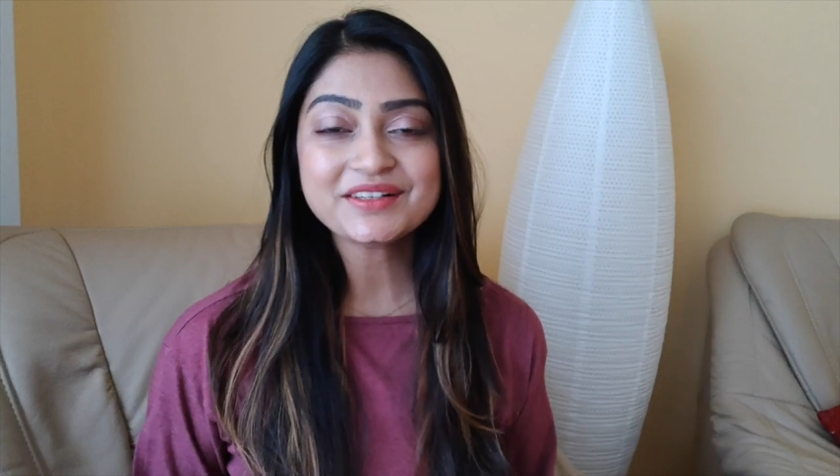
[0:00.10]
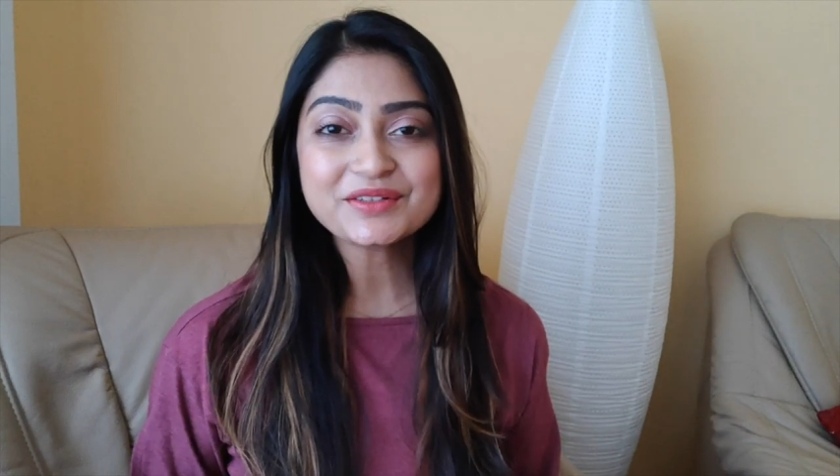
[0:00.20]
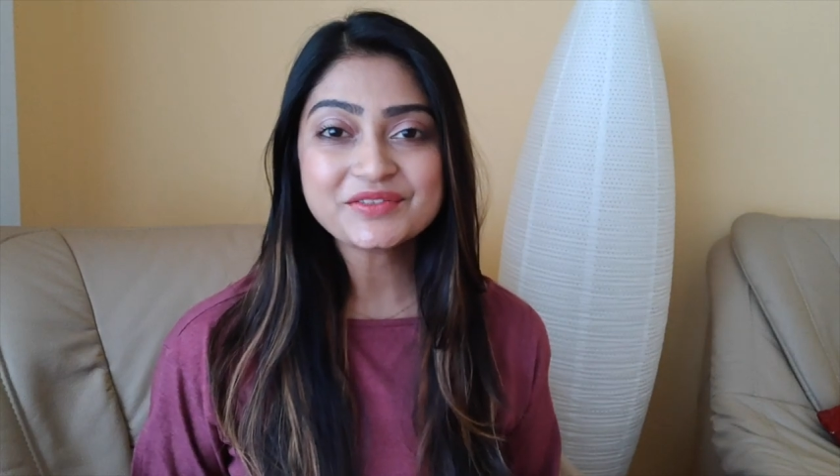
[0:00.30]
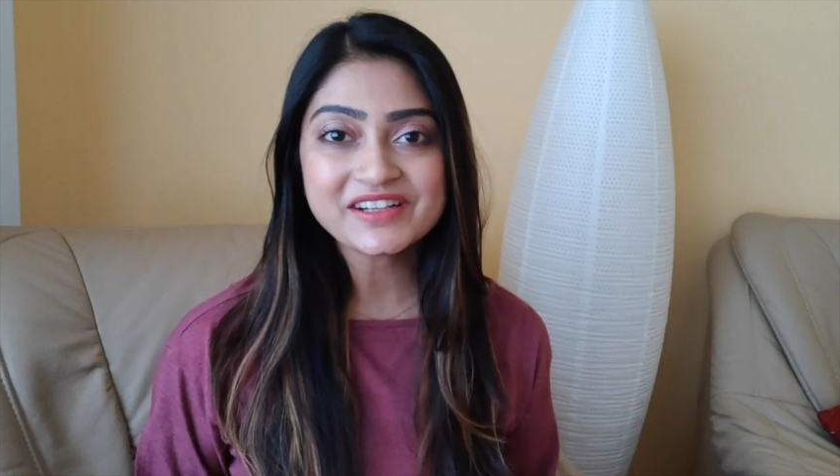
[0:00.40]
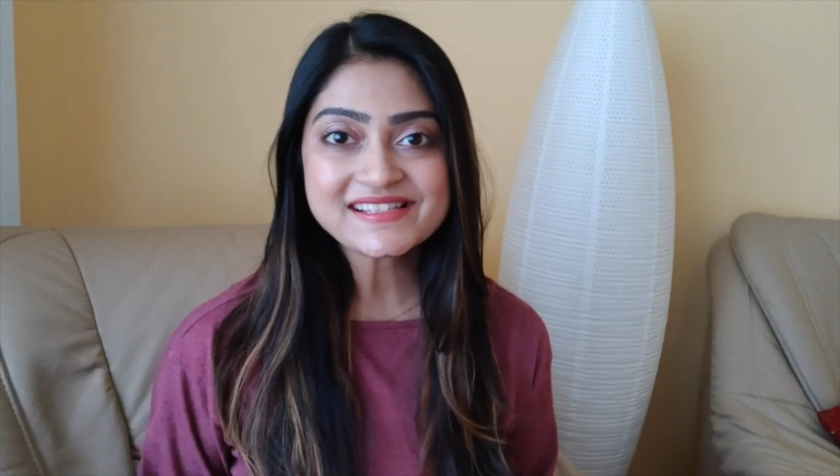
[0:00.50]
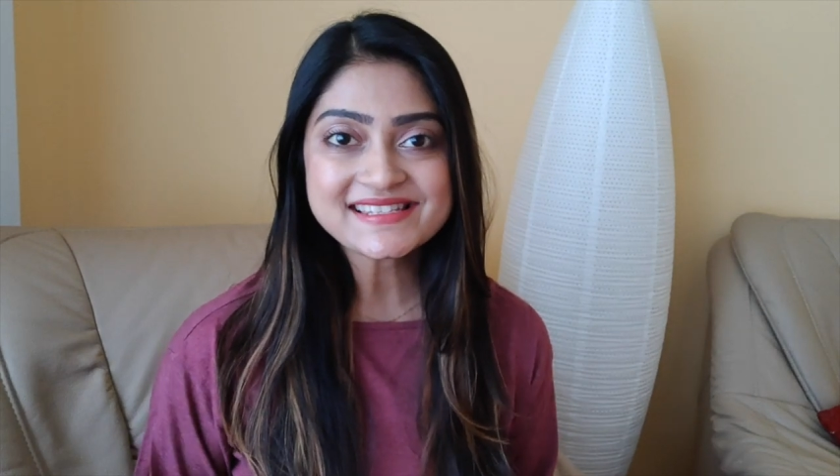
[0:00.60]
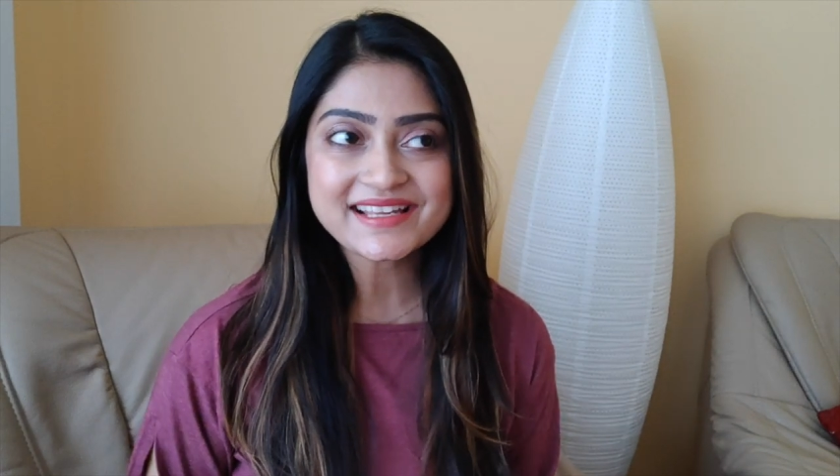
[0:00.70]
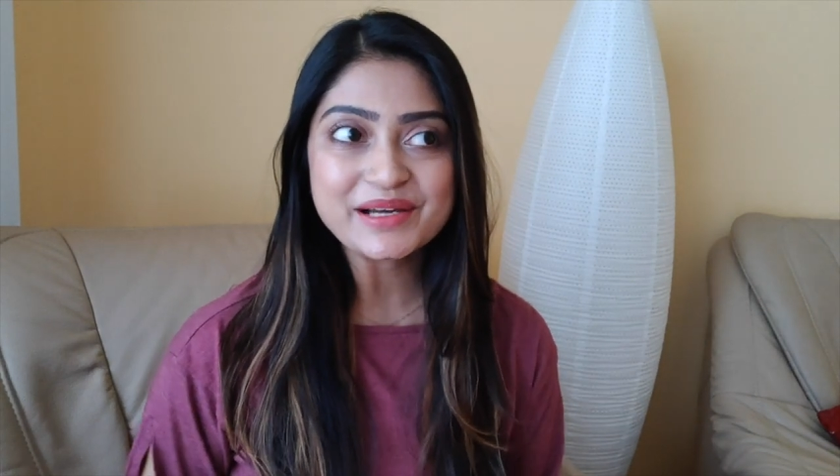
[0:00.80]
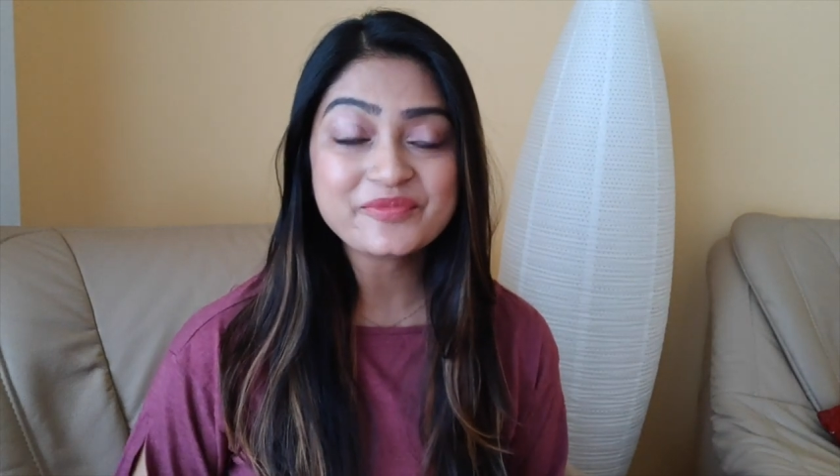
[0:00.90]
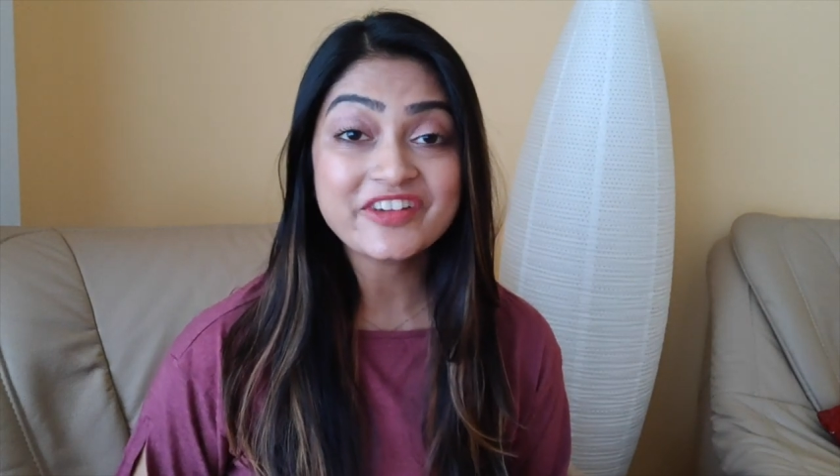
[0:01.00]
hello, what's
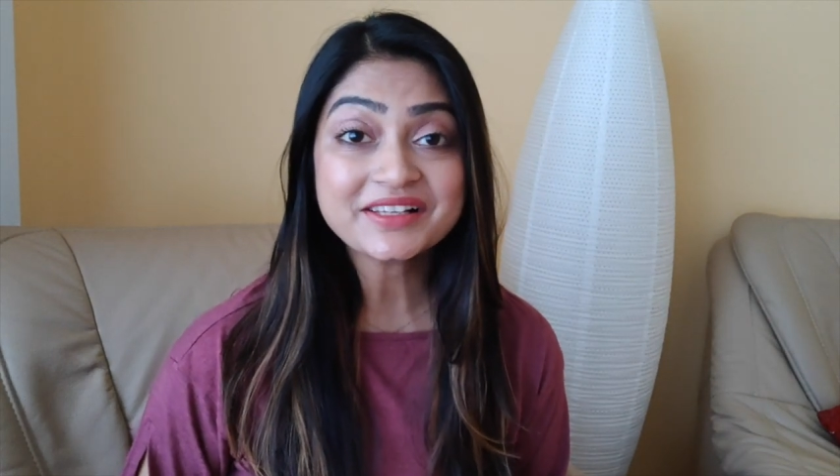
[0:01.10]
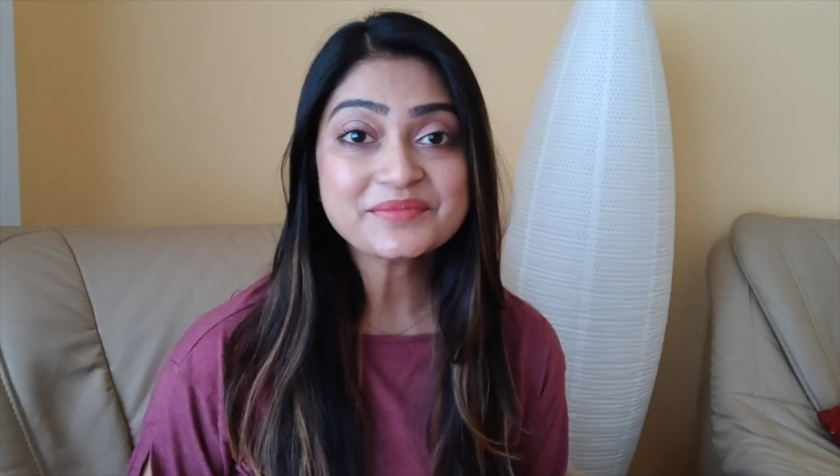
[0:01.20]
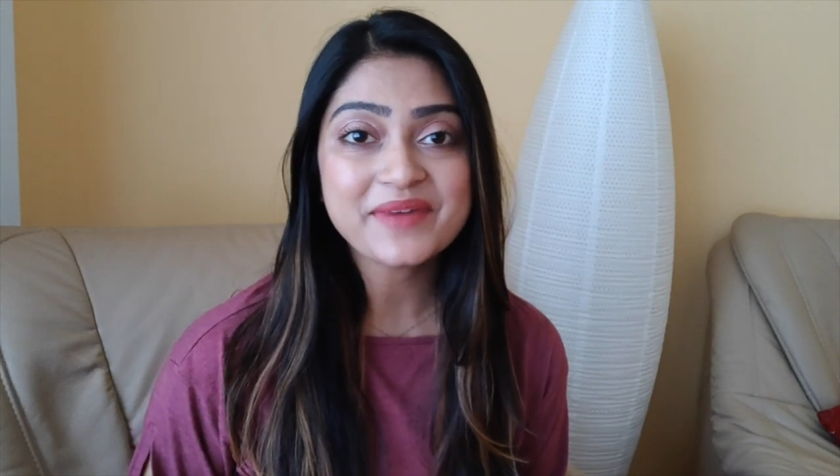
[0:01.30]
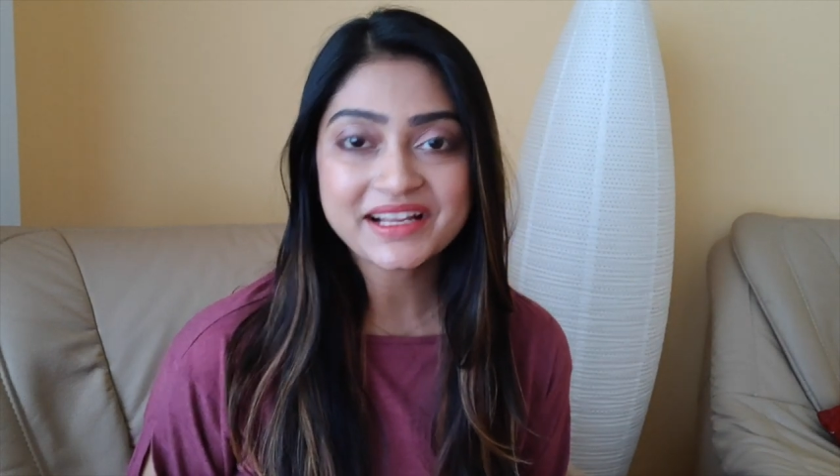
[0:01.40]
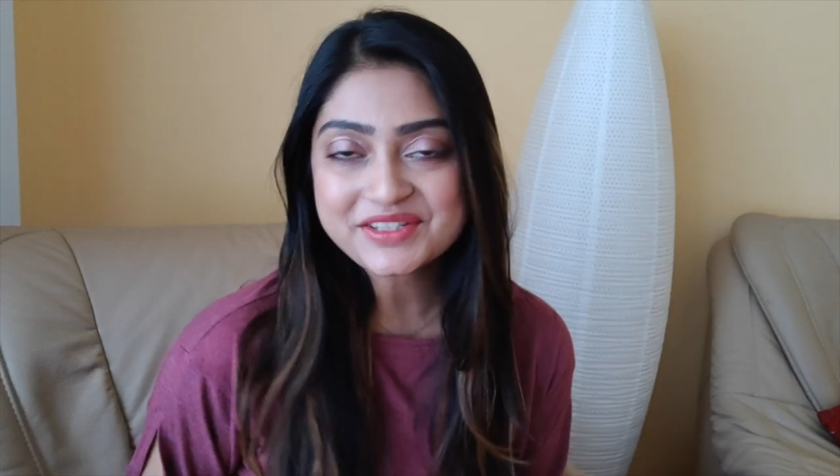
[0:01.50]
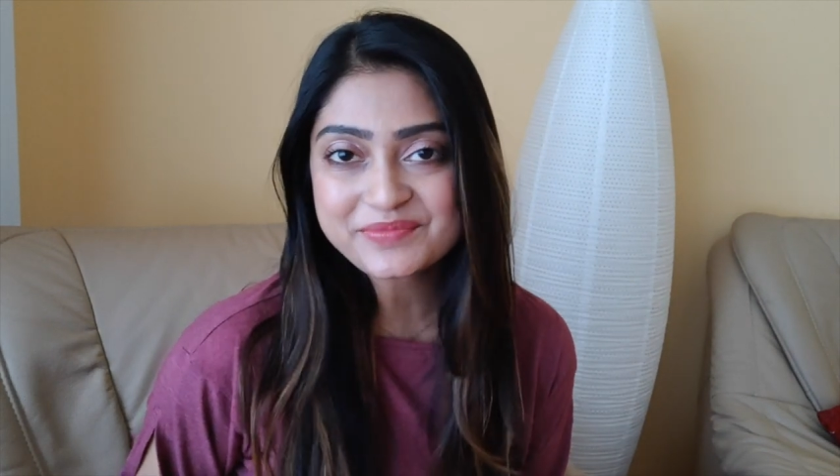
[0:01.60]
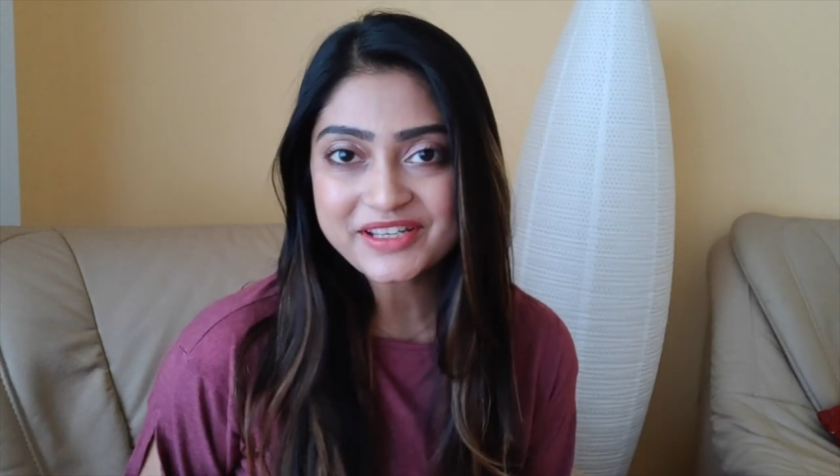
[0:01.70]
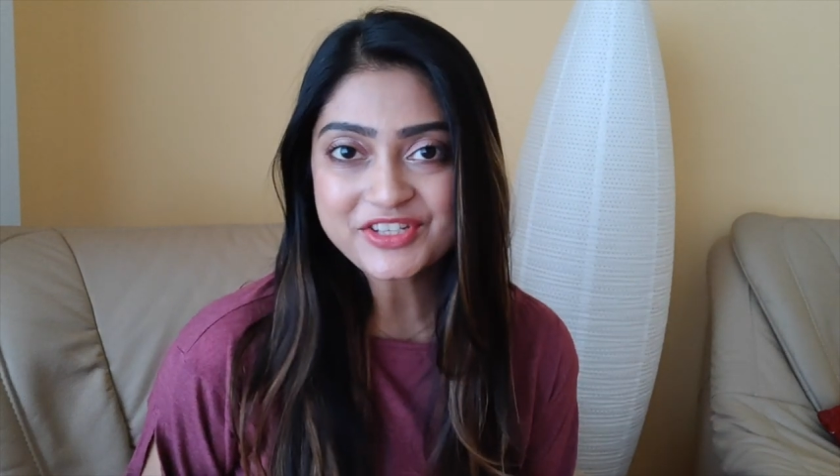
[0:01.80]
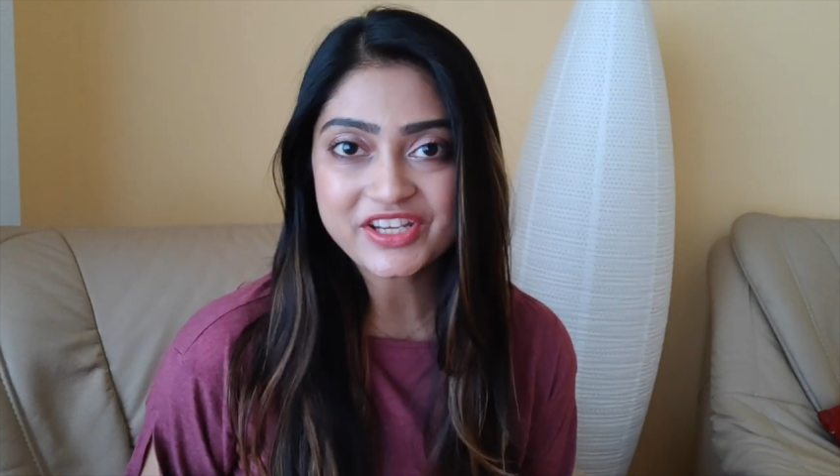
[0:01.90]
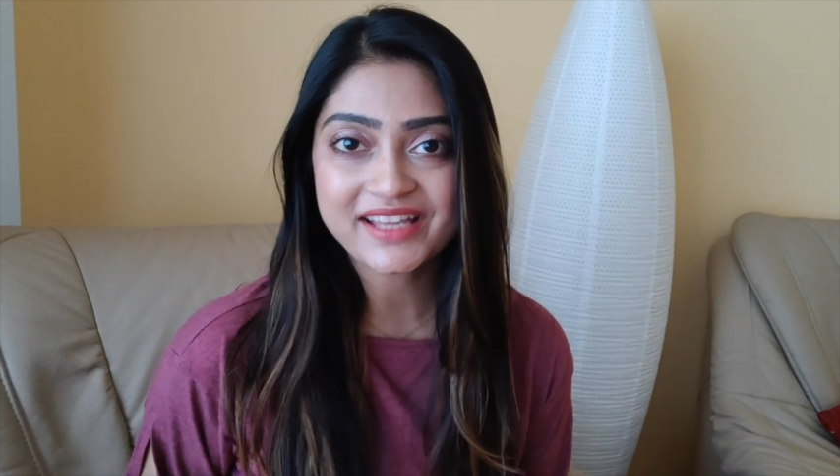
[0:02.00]
up? Welcome back to
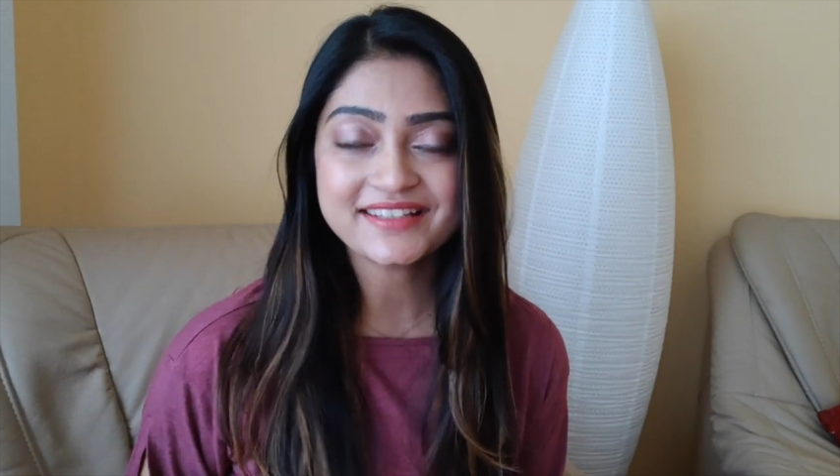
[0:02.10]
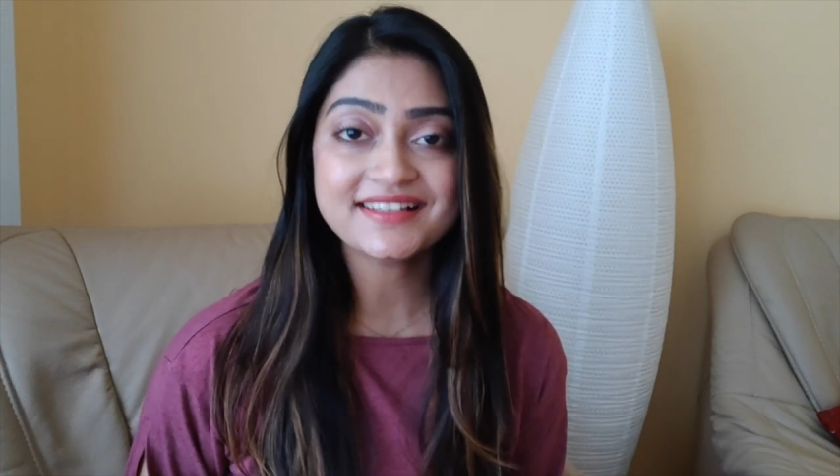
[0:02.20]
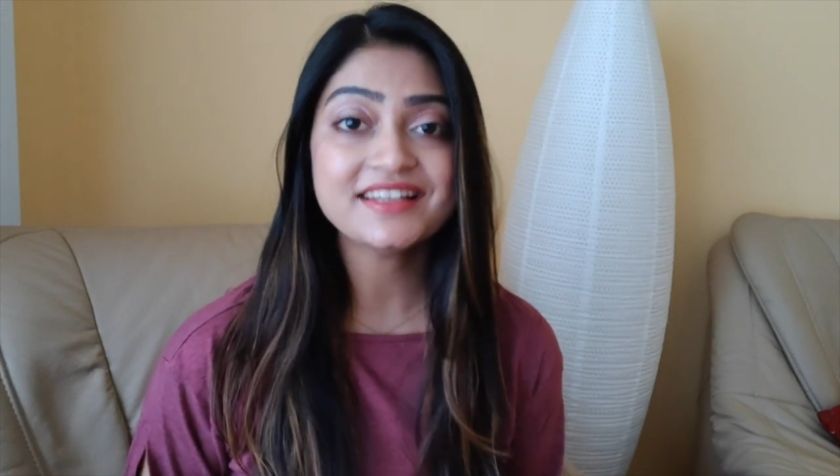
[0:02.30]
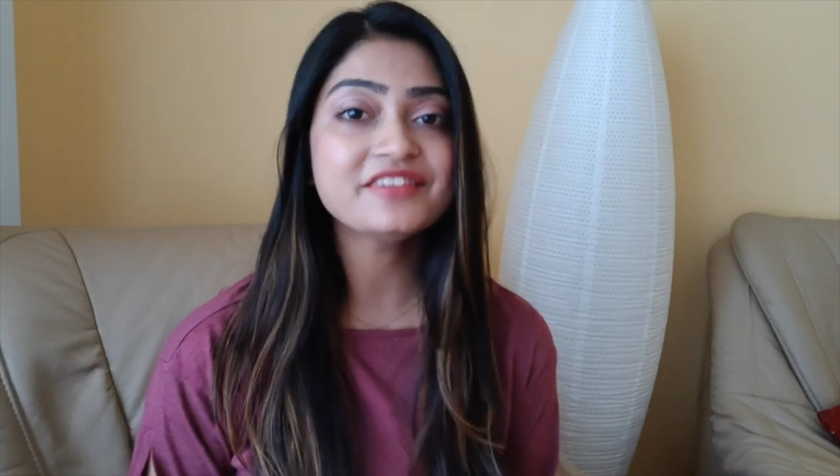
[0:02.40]
my channel.